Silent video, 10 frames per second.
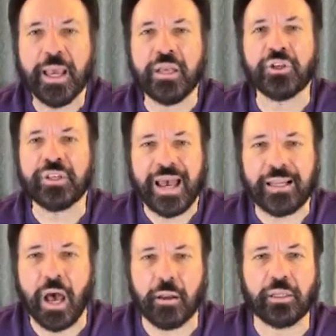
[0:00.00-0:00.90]
He
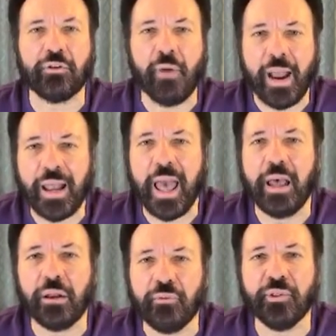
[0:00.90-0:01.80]
sat down at the right
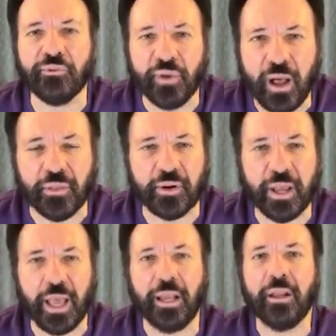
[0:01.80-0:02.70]
hand of the Father,
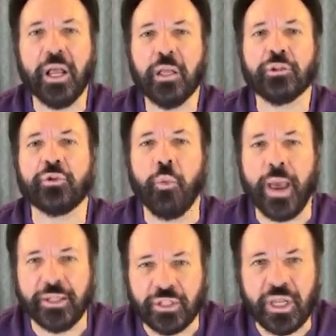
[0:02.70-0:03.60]
and
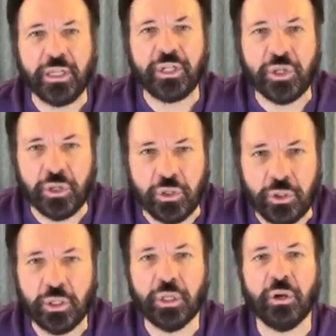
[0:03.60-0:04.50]

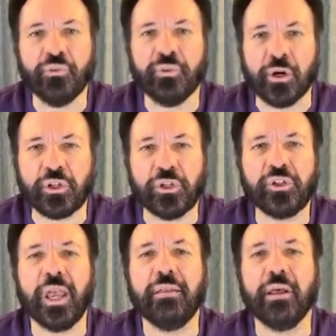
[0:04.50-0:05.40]
22
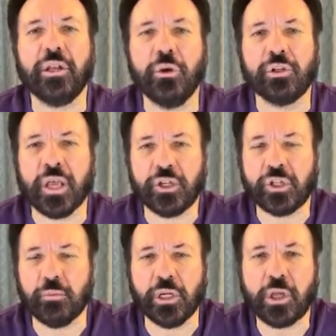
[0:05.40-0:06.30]
verses in the New
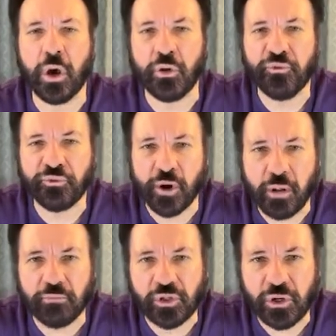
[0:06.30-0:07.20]
Testament
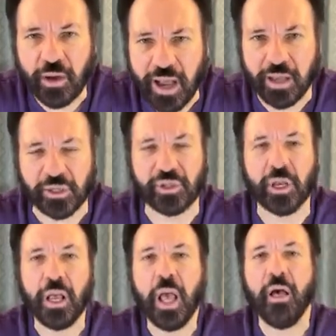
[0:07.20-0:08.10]
confirm to
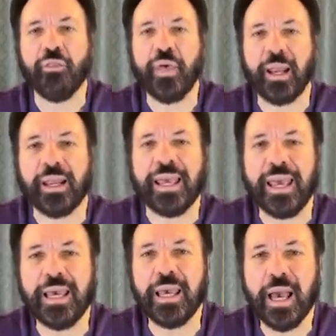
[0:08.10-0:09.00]
us that
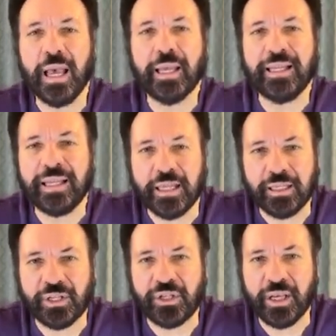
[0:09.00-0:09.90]
he
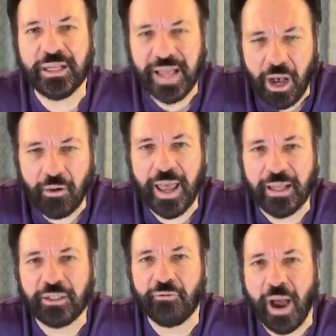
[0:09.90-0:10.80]
did sit down
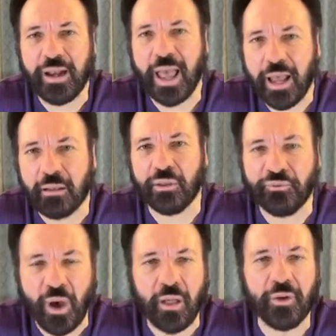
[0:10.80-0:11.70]
at the right hand of the
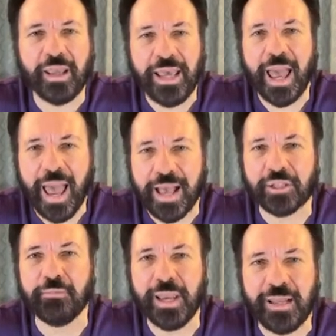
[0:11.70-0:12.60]
Father. He
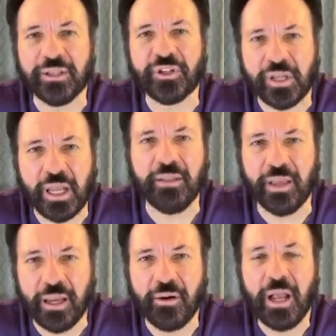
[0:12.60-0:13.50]
has been sitting
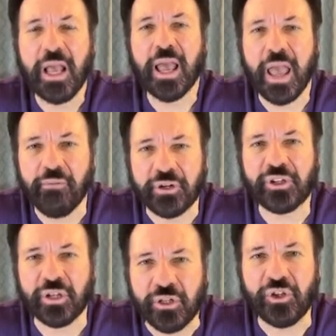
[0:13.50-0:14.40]
there ever
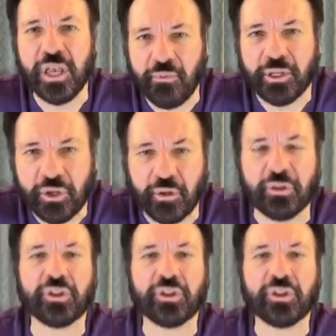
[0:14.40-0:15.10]
since he returned.